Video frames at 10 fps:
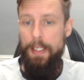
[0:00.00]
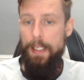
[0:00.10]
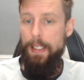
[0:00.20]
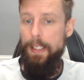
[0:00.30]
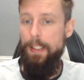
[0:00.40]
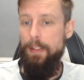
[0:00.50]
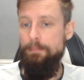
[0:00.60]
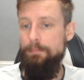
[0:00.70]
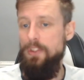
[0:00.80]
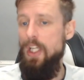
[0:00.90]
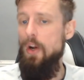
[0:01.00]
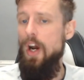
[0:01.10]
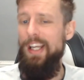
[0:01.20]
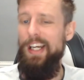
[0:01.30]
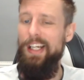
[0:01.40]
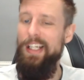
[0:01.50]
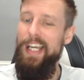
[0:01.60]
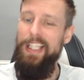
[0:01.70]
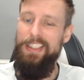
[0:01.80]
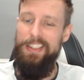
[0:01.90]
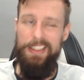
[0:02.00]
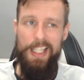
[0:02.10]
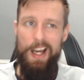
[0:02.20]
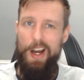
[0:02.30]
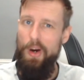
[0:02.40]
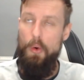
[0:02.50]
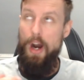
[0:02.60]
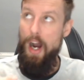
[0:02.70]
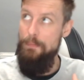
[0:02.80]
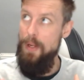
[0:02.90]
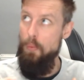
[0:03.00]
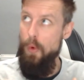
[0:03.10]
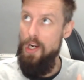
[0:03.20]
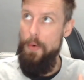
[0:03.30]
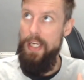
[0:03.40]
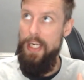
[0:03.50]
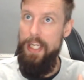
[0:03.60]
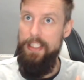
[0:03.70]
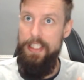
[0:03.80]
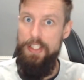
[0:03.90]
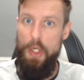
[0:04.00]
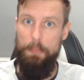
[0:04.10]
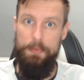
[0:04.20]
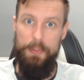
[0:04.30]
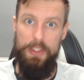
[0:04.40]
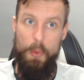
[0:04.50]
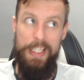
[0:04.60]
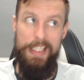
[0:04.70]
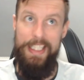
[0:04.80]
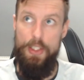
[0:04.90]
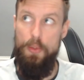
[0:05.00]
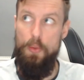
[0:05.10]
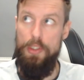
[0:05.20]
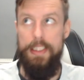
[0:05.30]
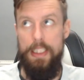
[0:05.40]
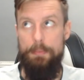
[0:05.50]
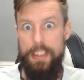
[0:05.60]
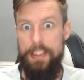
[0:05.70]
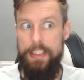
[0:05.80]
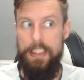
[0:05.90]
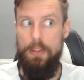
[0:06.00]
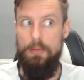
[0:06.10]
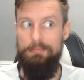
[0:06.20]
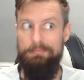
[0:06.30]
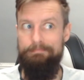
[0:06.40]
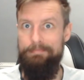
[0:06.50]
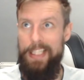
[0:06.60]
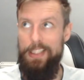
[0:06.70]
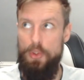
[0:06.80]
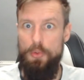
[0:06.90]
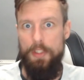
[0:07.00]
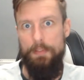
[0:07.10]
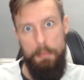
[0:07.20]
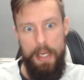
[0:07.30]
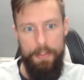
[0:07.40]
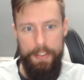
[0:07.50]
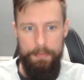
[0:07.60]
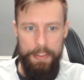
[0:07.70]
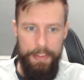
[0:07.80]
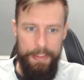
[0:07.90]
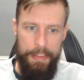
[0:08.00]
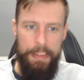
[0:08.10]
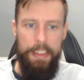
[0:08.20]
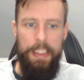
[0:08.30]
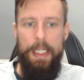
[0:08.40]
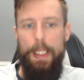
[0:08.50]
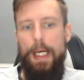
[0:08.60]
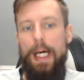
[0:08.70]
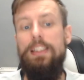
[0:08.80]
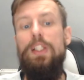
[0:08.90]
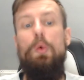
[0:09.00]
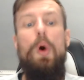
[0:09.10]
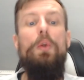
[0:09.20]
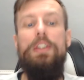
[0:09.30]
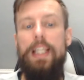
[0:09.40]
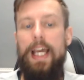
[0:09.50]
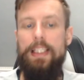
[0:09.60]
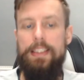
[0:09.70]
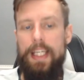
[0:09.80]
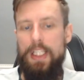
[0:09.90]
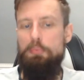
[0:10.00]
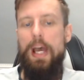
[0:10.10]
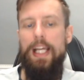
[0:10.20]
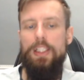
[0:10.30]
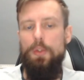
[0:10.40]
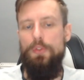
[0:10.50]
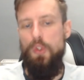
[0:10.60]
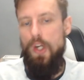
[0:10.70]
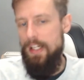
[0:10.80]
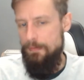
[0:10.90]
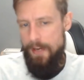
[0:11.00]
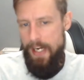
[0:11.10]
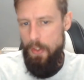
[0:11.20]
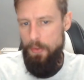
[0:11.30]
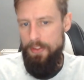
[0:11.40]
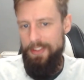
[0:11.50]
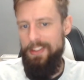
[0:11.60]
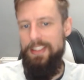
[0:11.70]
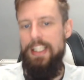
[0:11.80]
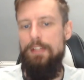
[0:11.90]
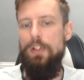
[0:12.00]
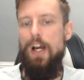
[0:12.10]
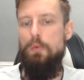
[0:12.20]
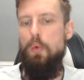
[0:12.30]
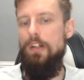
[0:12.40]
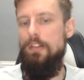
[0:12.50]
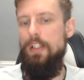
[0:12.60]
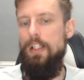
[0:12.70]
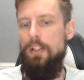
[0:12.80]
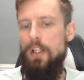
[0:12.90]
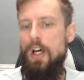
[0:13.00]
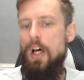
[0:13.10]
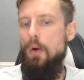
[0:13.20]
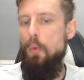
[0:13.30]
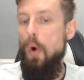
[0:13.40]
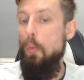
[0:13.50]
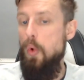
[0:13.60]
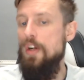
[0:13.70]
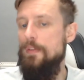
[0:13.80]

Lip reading: It's just that whole, I've been wallowing in these jobs for 22 goddamn years now, let's do something about it. As the quote says, it's better to have tried and failed than to live life wondering what would have